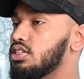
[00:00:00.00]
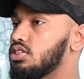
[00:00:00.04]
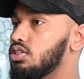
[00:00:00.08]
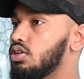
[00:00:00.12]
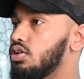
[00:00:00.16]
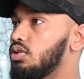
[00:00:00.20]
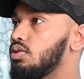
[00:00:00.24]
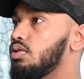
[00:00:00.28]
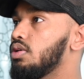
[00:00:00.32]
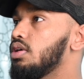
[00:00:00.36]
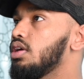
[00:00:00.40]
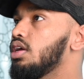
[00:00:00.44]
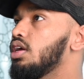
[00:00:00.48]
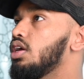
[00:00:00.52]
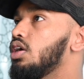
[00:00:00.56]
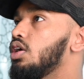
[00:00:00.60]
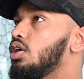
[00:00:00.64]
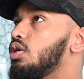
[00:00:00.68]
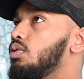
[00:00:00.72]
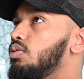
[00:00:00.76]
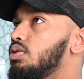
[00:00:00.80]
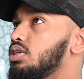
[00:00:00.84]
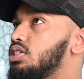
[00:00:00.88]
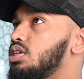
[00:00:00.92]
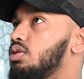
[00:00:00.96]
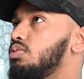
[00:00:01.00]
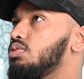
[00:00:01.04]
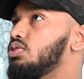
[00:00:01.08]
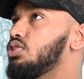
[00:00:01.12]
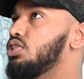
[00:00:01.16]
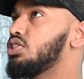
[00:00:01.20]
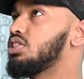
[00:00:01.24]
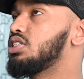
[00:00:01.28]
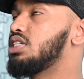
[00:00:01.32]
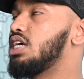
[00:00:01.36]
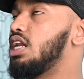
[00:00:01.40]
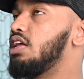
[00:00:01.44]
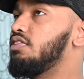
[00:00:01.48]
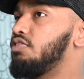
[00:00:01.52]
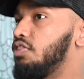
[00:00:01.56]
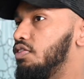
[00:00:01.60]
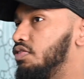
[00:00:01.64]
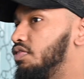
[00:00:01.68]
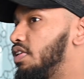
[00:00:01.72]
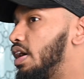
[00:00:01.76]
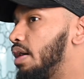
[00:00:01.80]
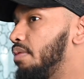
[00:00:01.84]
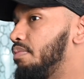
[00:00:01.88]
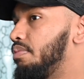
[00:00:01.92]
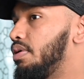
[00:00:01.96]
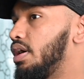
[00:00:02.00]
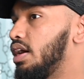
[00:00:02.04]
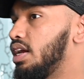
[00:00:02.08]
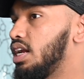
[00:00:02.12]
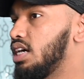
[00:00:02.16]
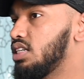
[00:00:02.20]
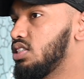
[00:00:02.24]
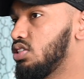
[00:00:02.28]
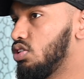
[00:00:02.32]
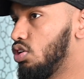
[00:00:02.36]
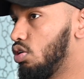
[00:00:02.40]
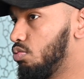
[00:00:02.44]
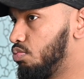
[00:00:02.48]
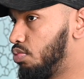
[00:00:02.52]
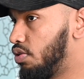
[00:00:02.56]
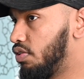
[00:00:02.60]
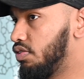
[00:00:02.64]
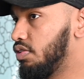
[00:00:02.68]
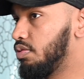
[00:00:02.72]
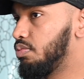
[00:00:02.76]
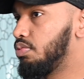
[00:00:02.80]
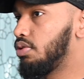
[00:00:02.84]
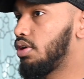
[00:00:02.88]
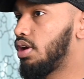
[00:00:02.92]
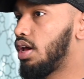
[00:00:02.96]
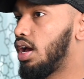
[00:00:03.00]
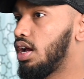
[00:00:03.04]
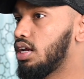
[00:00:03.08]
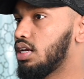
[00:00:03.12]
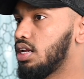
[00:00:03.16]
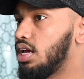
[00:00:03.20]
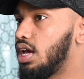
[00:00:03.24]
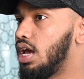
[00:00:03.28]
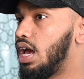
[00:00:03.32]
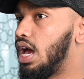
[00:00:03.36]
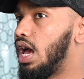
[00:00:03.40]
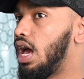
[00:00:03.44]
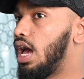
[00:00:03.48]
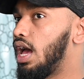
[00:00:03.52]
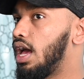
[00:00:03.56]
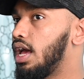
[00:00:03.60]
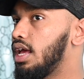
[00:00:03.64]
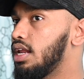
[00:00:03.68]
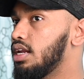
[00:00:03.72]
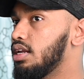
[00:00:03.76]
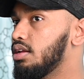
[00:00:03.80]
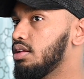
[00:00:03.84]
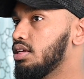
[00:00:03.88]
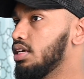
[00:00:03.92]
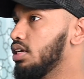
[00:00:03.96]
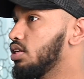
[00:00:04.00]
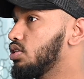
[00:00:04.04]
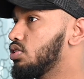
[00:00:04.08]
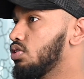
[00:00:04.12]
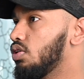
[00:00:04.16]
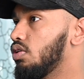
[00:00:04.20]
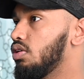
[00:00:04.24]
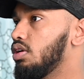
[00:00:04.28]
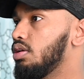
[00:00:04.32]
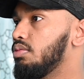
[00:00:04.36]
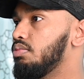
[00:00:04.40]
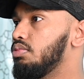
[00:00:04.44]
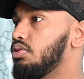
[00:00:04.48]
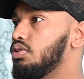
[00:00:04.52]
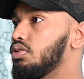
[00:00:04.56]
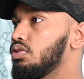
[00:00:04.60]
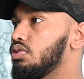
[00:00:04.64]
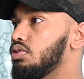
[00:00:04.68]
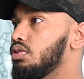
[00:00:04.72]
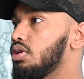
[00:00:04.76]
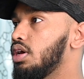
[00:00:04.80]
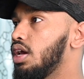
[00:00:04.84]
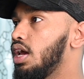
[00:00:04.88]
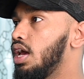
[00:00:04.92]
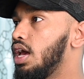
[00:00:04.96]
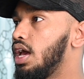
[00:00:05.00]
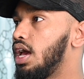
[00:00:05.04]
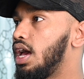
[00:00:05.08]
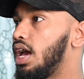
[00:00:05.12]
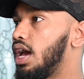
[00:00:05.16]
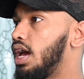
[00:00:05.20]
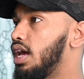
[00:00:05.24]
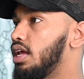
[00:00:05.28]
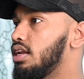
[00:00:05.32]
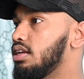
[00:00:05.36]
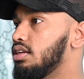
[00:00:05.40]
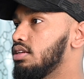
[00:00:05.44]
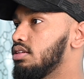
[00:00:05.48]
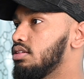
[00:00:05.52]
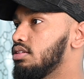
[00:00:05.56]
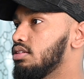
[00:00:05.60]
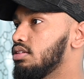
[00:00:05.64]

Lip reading: So we said we'll just sell it for £5 as a non-profit product, and it totally blew. And